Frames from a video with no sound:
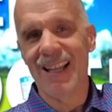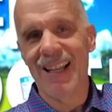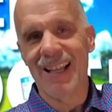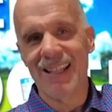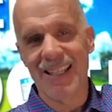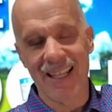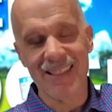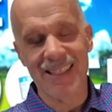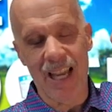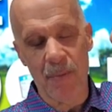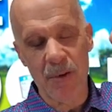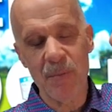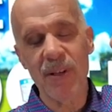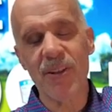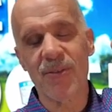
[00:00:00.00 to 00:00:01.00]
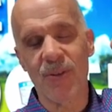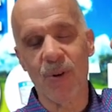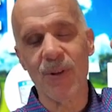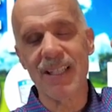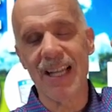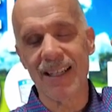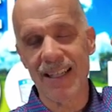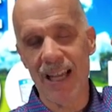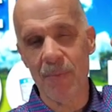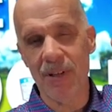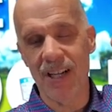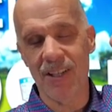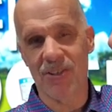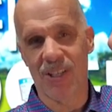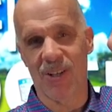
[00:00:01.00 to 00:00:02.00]
Casey, I'm going to be throwing that
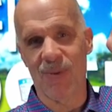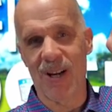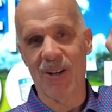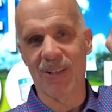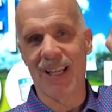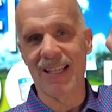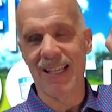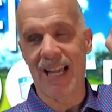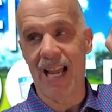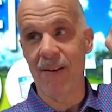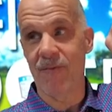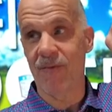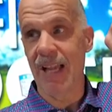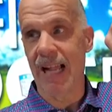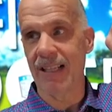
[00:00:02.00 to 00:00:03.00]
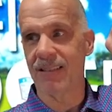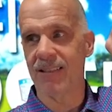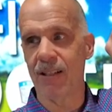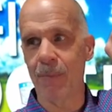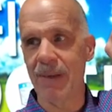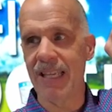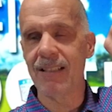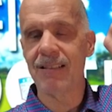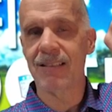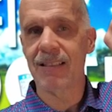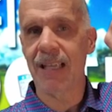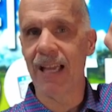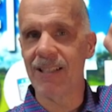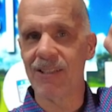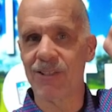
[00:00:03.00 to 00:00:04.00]
combination around like I've got some
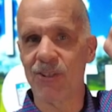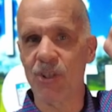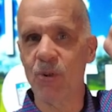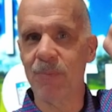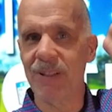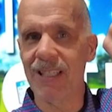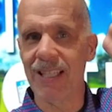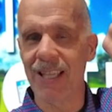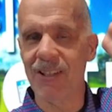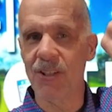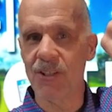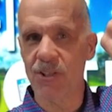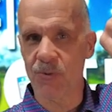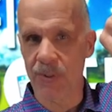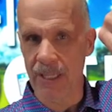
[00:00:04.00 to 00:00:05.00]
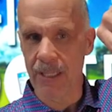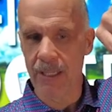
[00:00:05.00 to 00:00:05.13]
inside scoop in the industry.